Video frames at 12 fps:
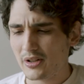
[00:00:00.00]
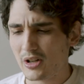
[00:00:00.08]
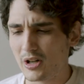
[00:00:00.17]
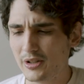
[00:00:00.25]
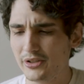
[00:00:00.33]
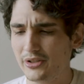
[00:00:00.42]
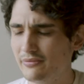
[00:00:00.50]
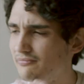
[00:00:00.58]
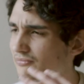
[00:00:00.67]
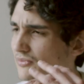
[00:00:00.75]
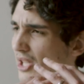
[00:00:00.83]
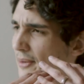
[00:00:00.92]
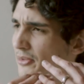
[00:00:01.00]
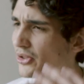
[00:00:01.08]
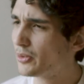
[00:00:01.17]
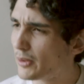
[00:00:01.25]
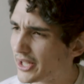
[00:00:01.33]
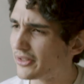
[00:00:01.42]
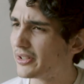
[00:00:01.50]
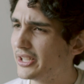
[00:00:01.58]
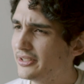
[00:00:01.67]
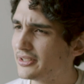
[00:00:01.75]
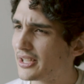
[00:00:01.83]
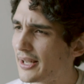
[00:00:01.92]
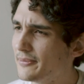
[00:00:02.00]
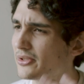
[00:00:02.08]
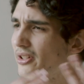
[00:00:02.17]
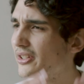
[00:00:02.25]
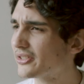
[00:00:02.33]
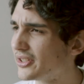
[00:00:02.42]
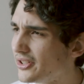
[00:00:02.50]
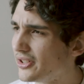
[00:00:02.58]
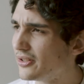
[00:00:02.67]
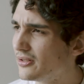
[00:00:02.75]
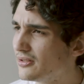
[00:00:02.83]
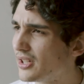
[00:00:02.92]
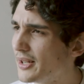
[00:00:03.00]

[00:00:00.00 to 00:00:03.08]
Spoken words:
on, I'm surrendering, I'm trusting you,